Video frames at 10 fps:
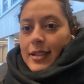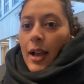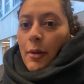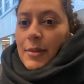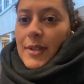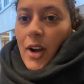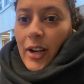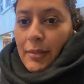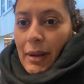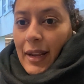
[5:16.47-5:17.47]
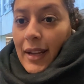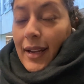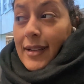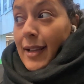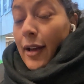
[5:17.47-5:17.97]
is how I'm starting
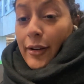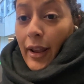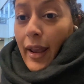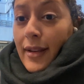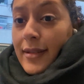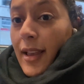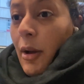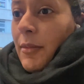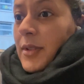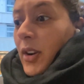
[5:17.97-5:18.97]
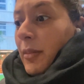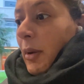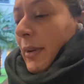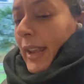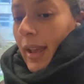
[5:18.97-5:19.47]
my Saturday. This is how I'm starting my
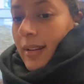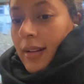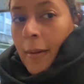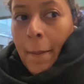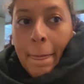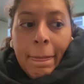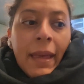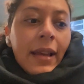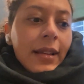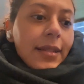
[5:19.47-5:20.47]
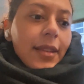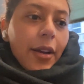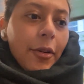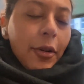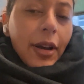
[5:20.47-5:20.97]
weekend. So
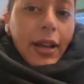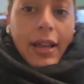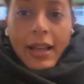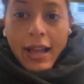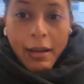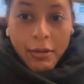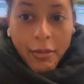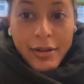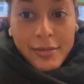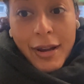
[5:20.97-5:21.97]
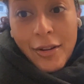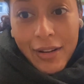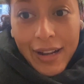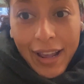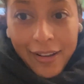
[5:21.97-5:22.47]
I'm going to my
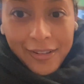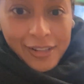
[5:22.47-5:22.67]
yoga now.